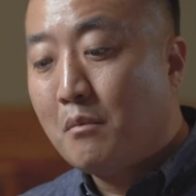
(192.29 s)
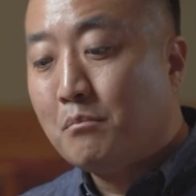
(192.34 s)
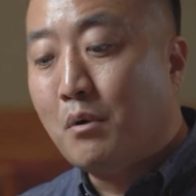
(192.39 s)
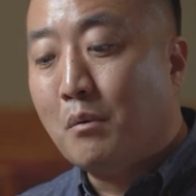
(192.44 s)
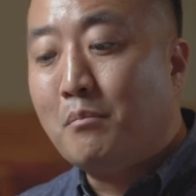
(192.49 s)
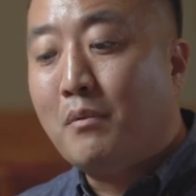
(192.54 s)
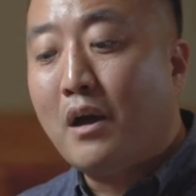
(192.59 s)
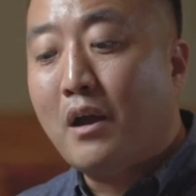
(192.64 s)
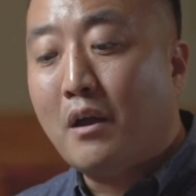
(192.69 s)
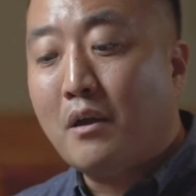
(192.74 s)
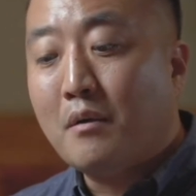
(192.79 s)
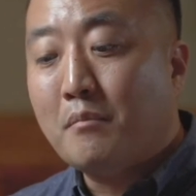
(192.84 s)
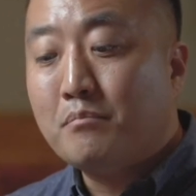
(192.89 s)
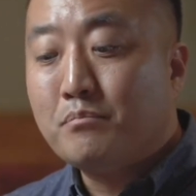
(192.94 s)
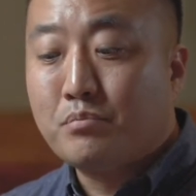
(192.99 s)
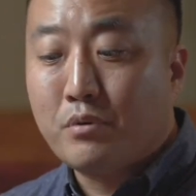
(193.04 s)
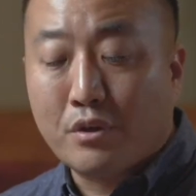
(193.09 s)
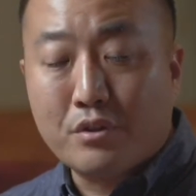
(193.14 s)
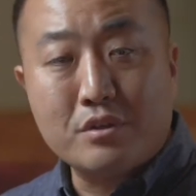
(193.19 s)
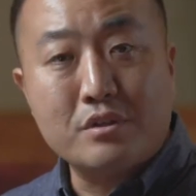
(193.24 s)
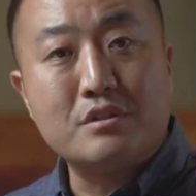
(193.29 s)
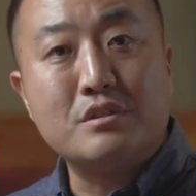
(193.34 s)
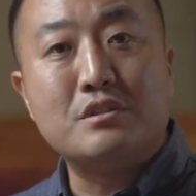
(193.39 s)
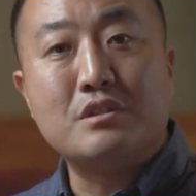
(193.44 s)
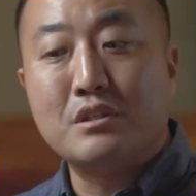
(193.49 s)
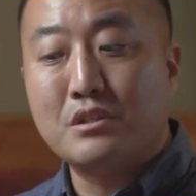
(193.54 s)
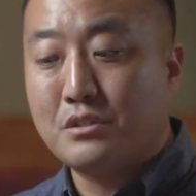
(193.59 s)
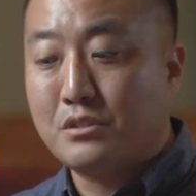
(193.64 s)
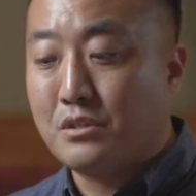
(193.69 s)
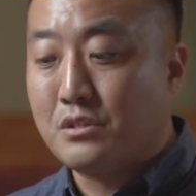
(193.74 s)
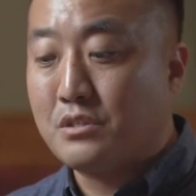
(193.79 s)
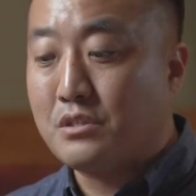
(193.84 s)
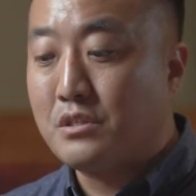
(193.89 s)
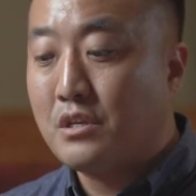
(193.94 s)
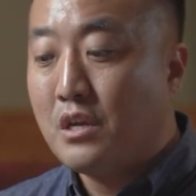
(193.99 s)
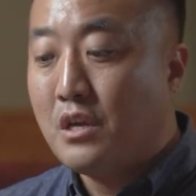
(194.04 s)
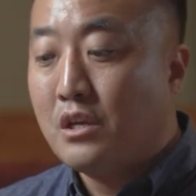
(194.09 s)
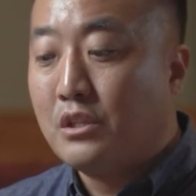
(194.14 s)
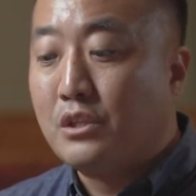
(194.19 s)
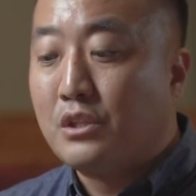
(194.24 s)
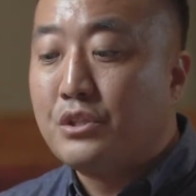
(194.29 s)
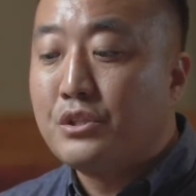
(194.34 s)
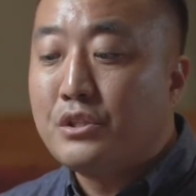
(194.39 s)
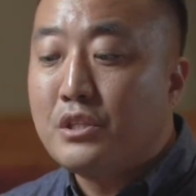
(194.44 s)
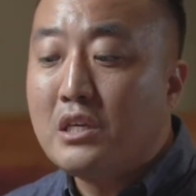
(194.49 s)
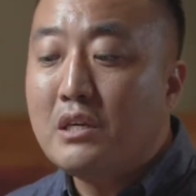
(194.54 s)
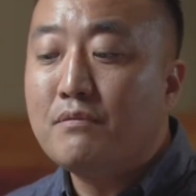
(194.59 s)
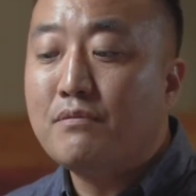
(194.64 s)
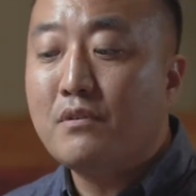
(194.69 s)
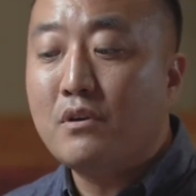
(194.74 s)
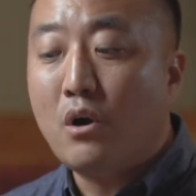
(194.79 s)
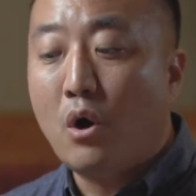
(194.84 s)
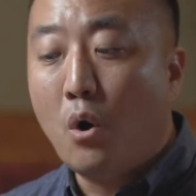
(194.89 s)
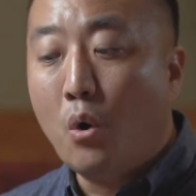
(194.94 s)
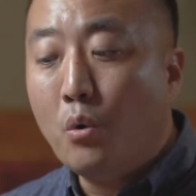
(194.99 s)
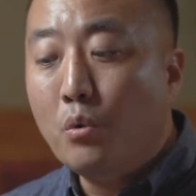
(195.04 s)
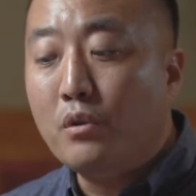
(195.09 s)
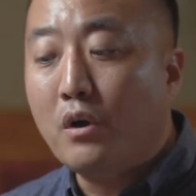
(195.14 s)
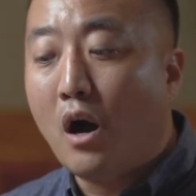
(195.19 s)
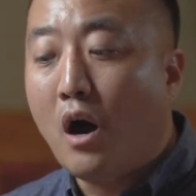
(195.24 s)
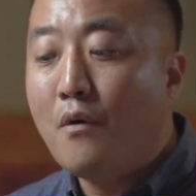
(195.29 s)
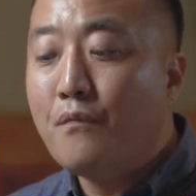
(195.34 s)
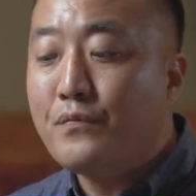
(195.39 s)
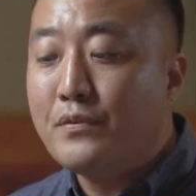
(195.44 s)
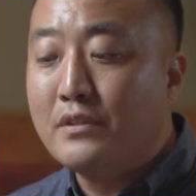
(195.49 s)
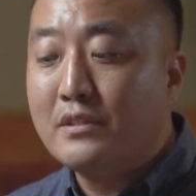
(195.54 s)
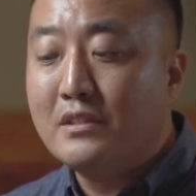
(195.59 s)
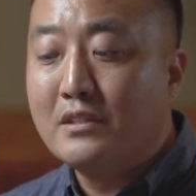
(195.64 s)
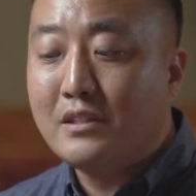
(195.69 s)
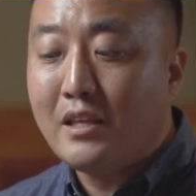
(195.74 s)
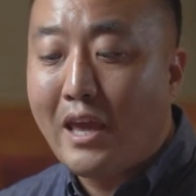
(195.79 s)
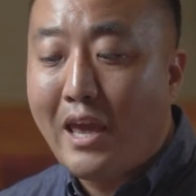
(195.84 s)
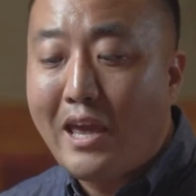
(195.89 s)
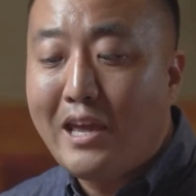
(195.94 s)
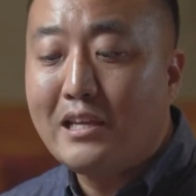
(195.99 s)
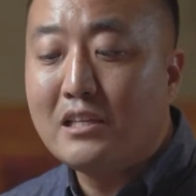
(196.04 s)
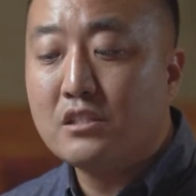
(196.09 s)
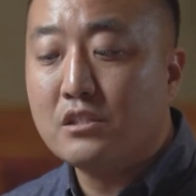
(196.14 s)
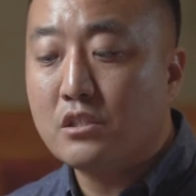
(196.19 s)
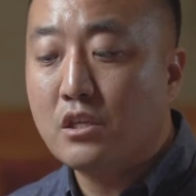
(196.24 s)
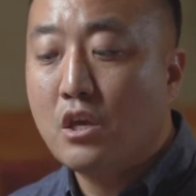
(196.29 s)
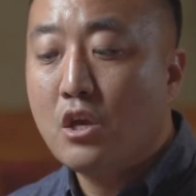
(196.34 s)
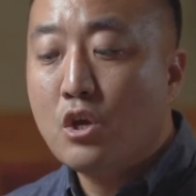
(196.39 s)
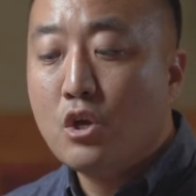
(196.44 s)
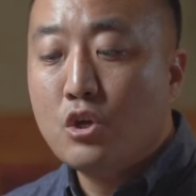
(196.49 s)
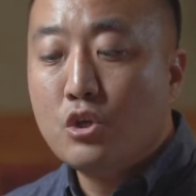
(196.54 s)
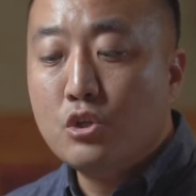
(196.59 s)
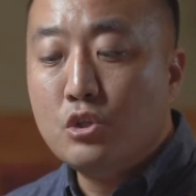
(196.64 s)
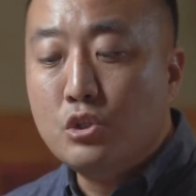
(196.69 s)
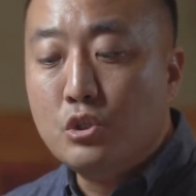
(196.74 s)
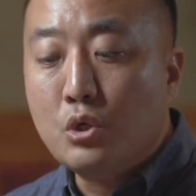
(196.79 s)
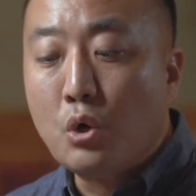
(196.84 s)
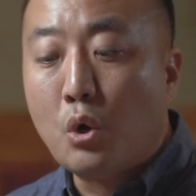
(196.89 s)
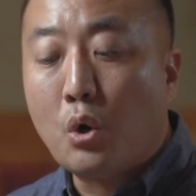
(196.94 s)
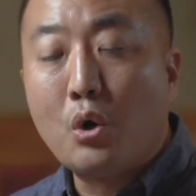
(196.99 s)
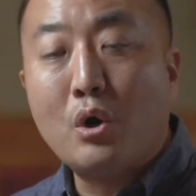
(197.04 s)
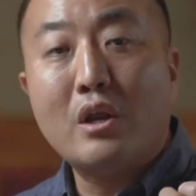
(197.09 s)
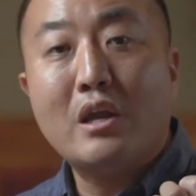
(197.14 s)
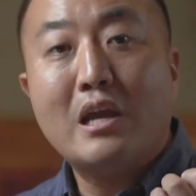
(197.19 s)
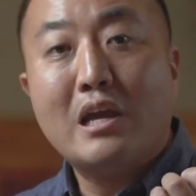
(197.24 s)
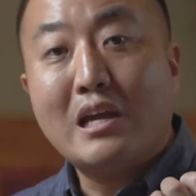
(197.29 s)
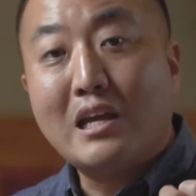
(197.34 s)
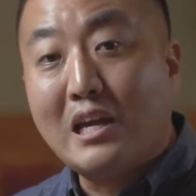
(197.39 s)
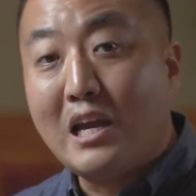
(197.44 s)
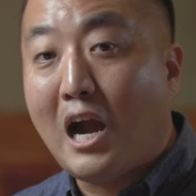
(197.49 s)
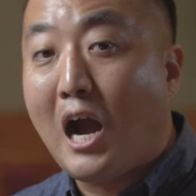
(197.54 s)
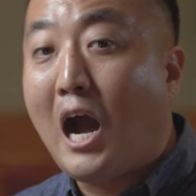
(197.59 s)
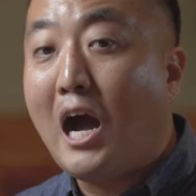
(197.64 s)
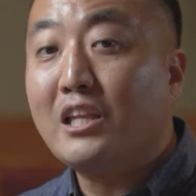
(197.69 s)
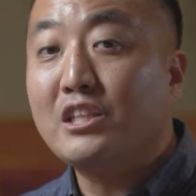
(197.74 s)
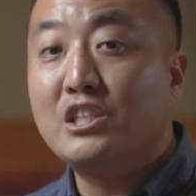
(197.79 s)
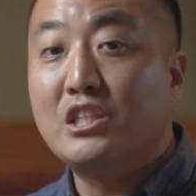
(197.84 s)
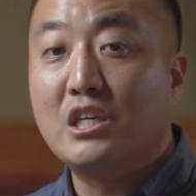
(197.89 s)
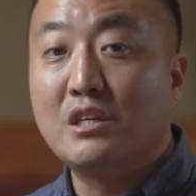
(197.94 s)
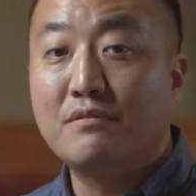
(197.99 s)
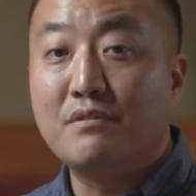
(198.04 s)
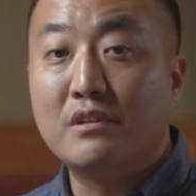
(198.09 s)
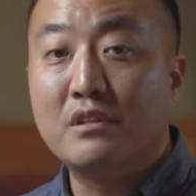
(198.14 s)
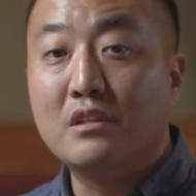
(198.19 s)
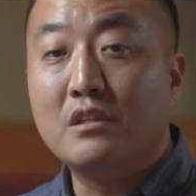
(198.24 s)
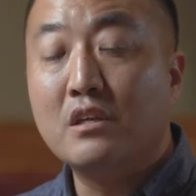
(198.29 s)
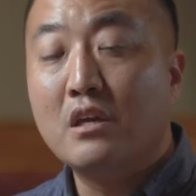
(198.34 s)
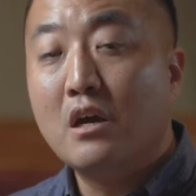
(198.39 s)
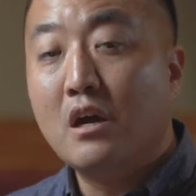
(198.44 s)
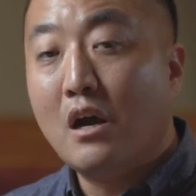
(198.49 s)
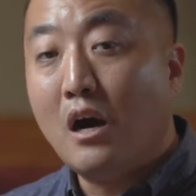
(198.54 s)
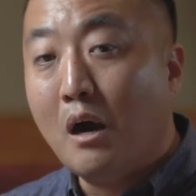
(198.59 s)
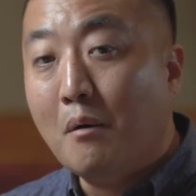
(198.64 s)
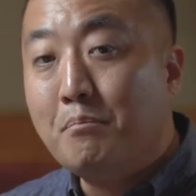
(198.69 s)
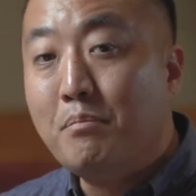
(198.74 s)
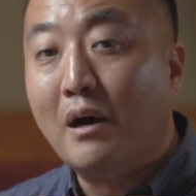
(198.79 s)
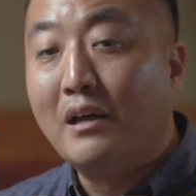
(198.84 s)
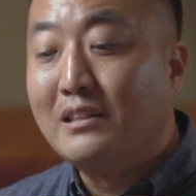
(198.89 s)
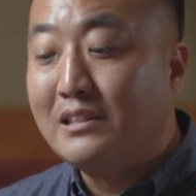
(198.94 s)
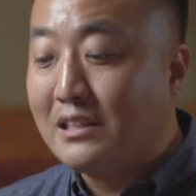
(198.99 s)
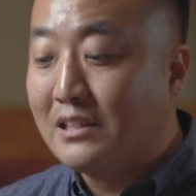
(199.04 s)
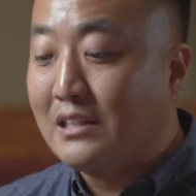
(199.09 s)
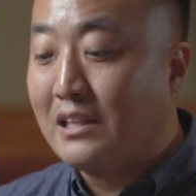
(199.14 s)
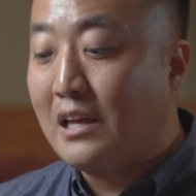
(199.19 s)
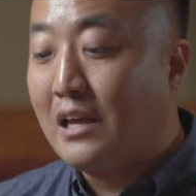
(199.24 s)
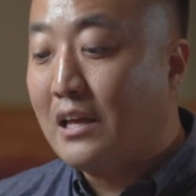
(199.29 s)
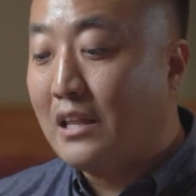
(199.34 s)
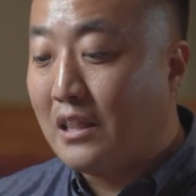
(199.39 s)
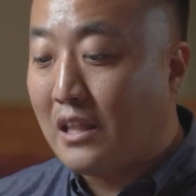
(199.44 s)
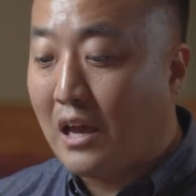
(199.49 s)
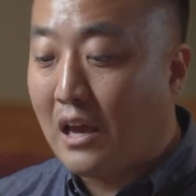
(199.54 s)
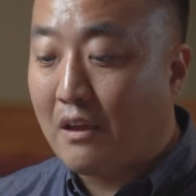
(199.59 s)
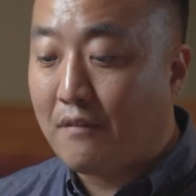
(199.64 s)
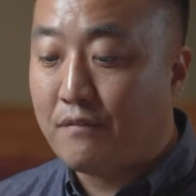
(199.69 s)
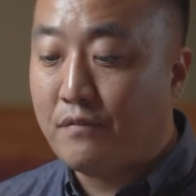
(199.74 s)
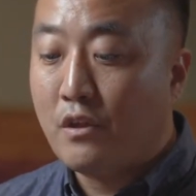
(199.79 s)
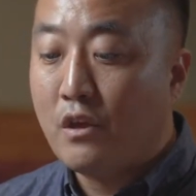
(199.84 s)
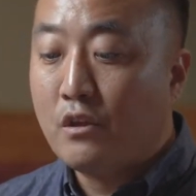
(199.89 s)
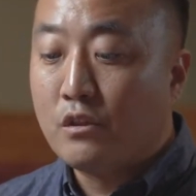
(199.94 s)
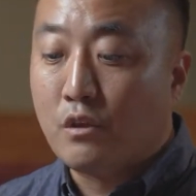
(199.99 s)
But my brothers and sisters, the thief often takes your God-given abundant life.